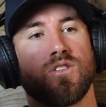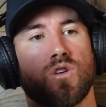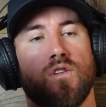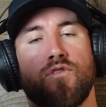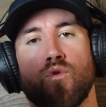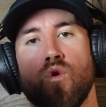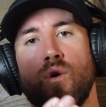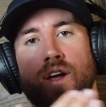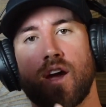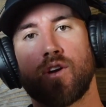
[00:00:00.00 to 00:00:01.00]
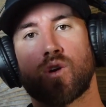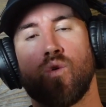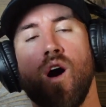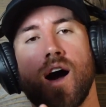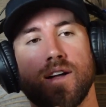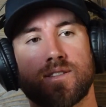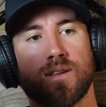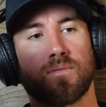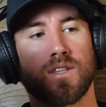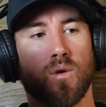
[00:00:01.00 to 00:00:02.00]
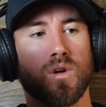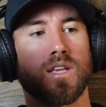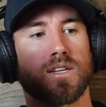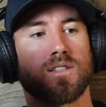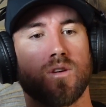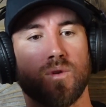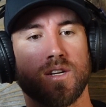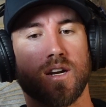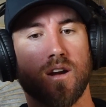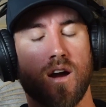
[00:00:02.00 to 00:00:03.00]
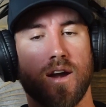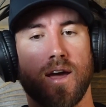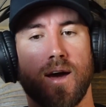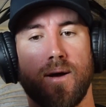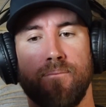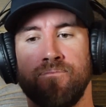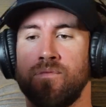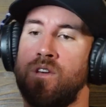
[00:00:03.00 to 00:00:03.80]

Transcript: So if you're rolling out your quads, something that we like to do, and we did it on